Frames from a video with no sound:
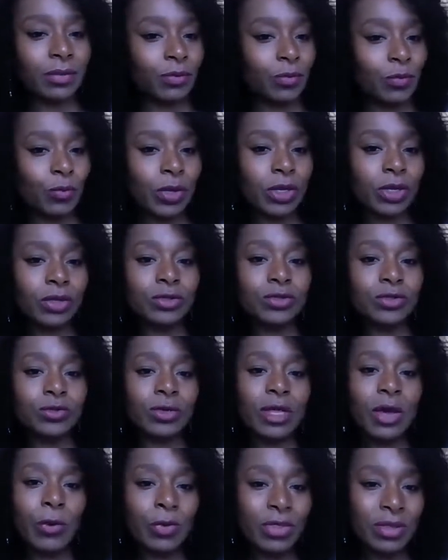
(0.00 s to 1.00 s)
and we can do
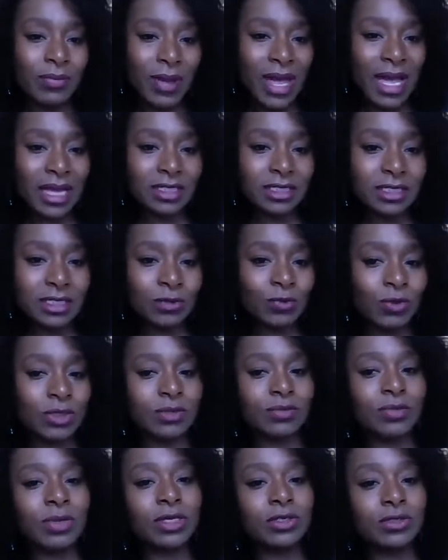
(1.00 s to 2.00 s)
that with the patches,
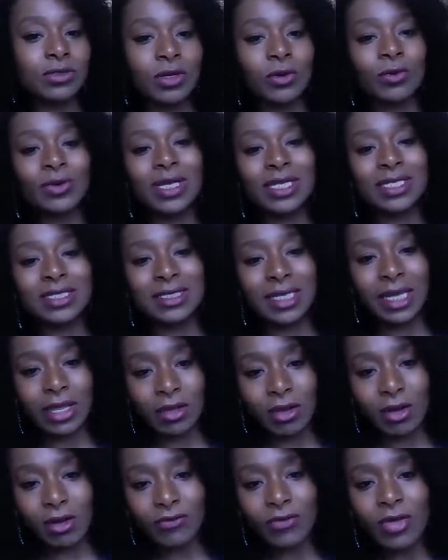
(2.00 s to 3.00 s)
which means you don't need to
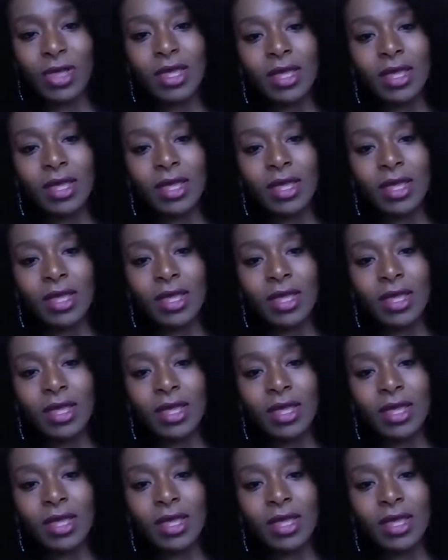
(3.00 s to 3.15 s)
take off